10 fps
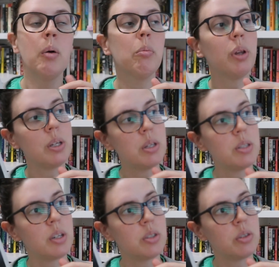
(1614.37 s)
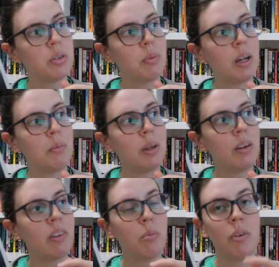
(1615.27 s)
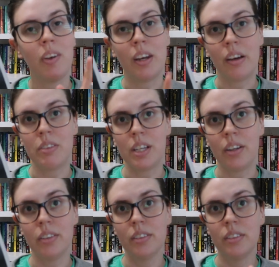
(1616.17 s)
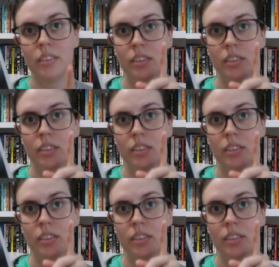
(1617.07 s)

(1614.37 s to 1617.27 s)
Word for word: plus it's also reminding me of that movie Knives Out